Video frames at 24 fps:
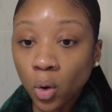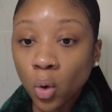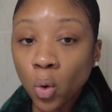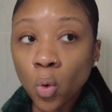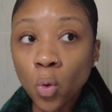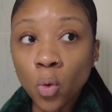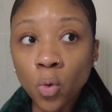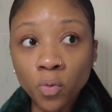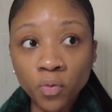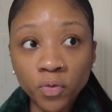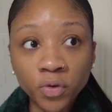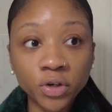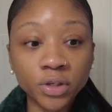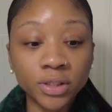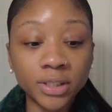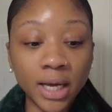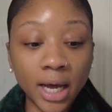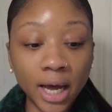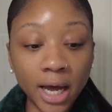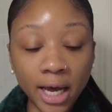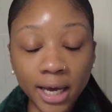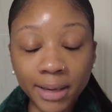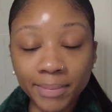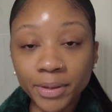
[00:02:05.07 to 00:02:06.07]
over
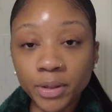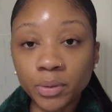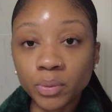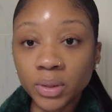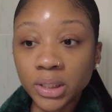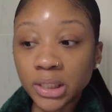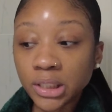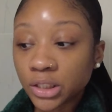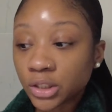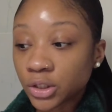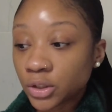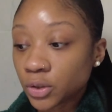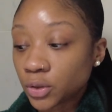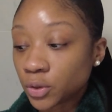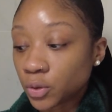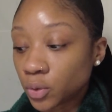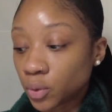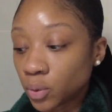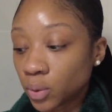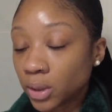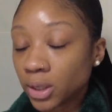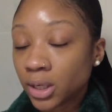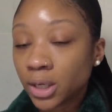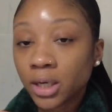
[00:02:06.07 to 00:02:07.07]
time you need
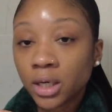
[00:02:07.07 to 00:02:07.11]
to